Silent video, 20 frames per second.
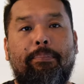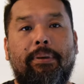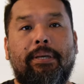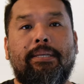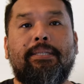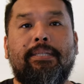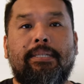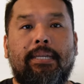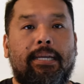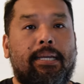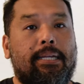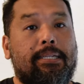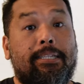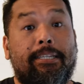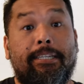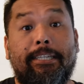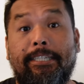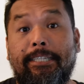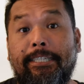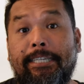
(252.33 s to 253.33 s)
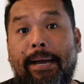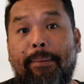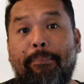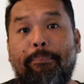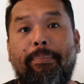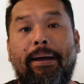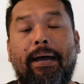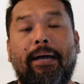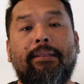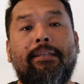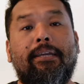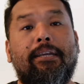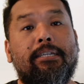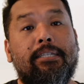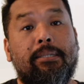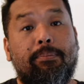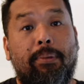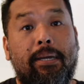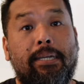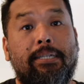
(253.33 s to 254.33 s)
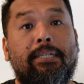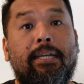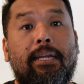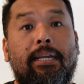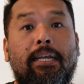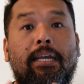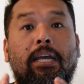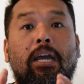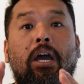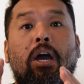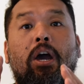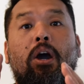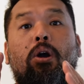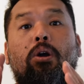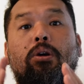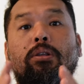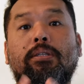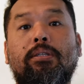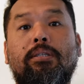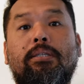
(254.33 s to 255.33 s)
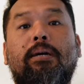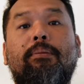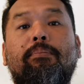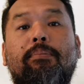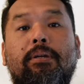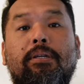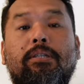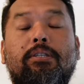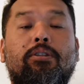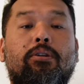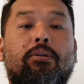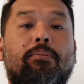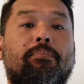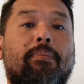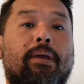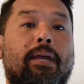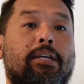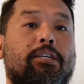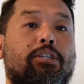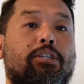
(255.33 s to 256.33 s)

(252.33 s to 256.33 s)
busy. It's the jam pack there, especially on summer. So make